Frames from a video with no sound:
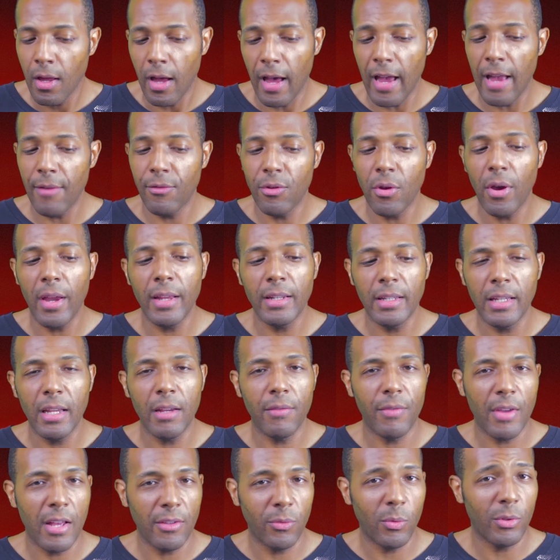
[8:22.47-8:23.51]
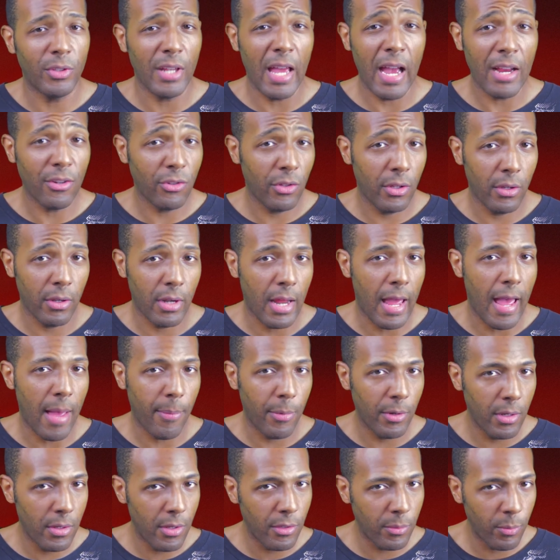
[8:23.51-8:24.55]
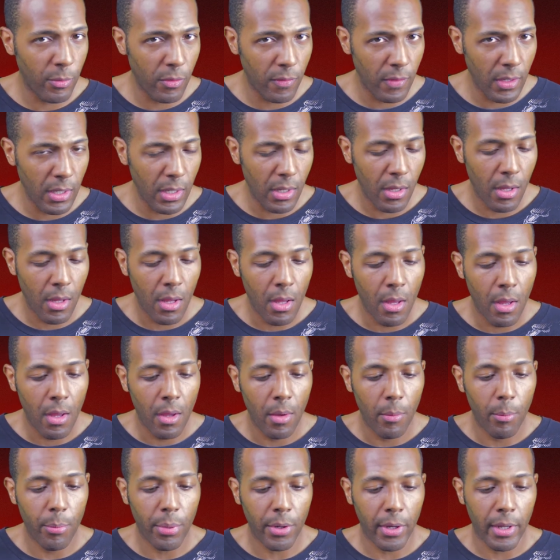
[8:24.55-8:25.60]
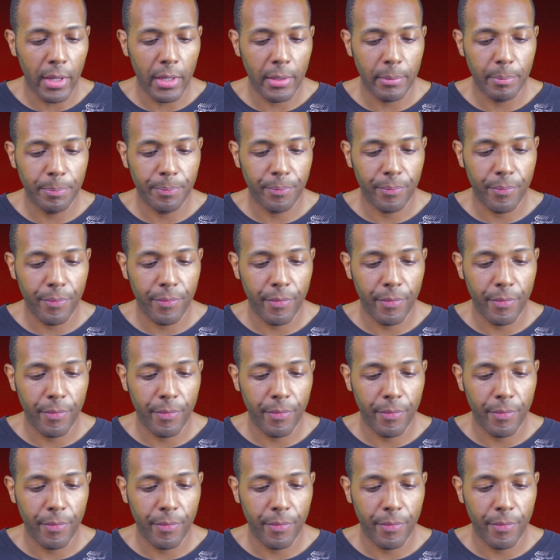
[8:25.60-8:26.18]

I have no idea if that's what's actually going to happen in this movie, but